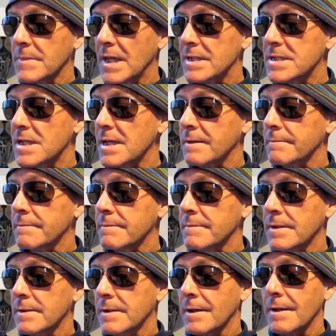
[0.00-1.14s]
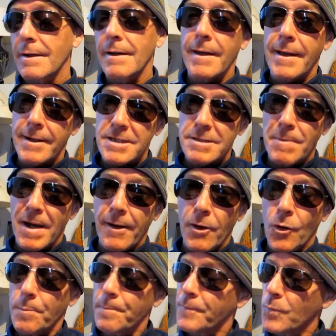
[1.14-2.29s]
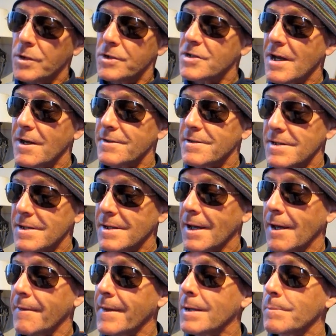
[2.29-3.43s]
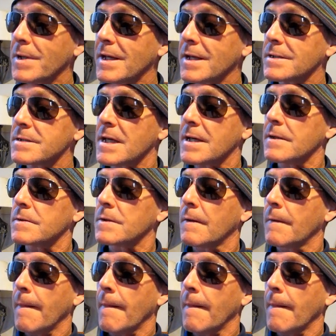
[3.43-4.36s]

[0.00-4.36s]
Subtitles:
That's it. That's my hope. We shall see how that pans out.